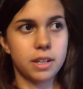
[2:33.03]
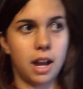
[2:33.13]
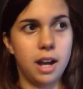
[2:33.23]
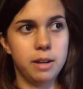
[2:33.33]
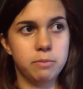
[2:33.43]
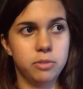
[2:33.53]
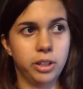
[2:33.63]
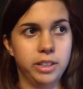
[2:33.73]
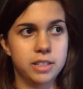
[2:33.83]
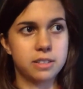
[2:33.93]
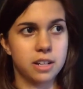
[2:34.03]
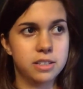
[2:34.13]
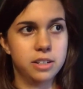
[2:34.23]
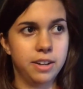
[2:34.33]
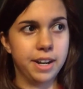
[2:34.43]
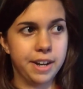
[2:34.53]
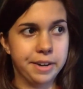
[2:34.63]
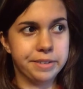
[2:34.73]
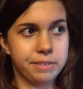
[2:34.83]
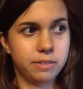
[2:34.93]
I am really disgusted right
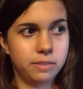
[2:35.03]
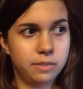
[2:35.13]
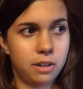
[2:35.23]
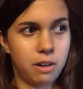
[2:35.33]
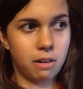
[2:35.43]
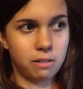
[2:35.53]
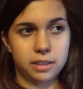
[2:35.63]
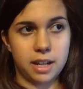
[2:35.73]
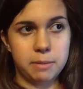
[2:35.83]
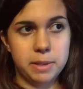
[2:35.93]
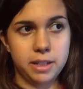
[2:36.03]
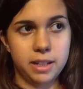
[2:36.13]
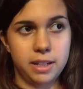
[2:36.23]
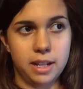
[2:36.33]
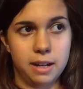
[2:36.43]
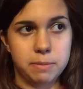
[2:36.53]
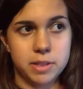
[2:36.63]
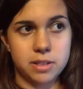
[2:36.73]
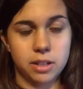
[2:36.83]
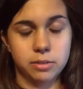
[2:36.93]
now. Guy being kidnapped
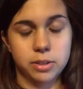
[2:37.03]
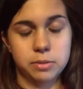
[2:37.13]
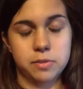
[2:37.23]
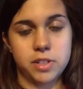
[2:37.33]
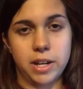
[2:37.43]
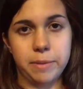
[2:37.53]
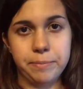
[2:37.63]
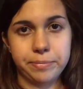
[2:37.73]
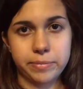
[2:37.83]
is on the rooftop,